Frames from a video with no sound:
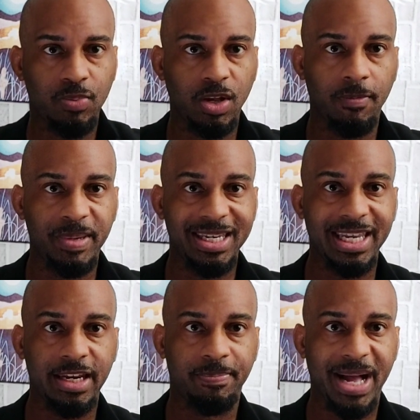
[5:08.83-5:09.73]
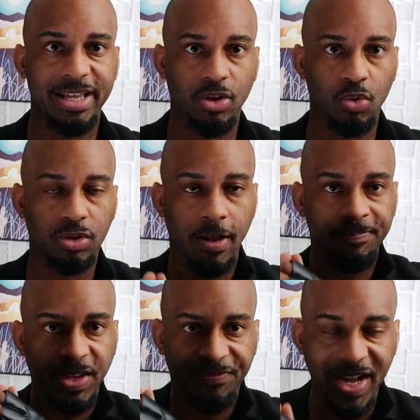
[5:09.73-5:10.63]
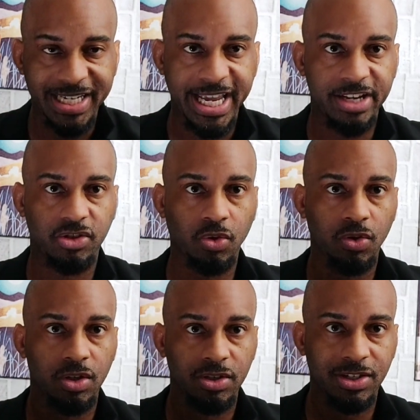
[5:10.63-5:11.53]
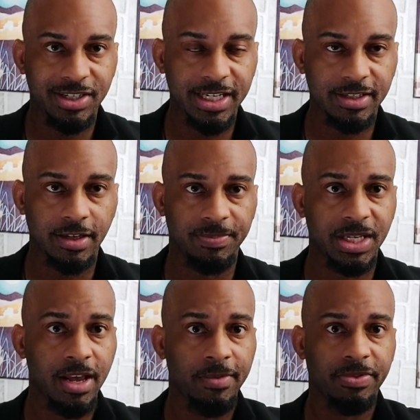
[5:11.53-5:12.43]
will be needed by those financial systems.